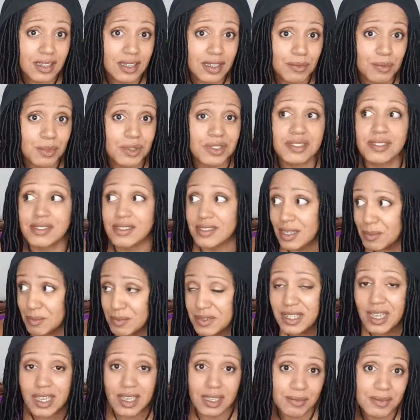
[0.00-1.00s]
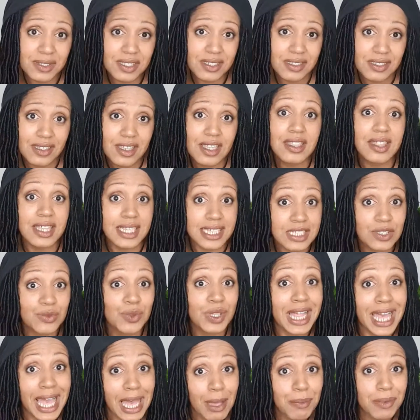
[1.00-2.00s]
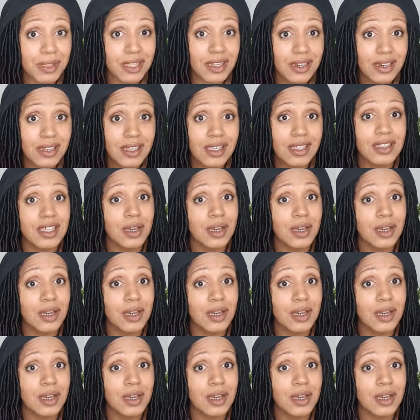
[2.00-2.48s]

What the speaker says: but sometimes things will happen